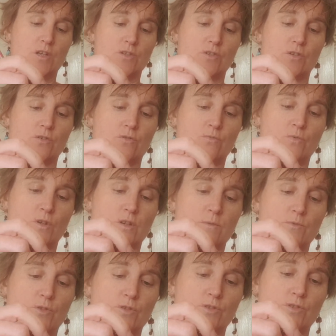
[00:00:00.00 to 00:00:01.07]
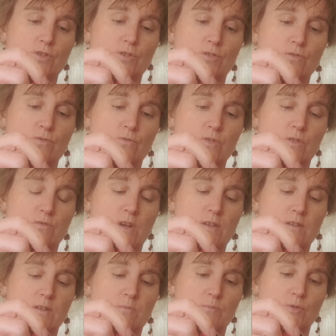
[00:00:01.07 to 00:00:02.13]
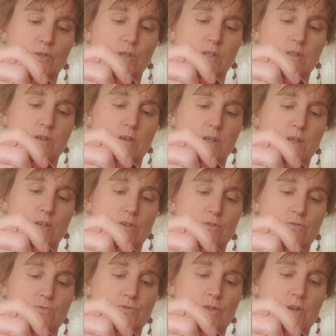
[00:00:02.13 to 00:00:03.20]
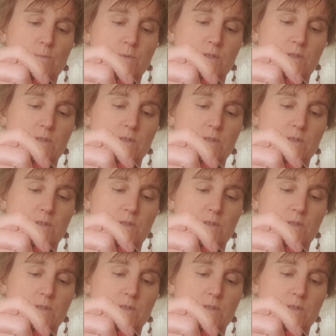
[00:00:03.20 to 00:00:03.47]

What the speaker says: So what I'm going to do, so rather than putting 9 whole drops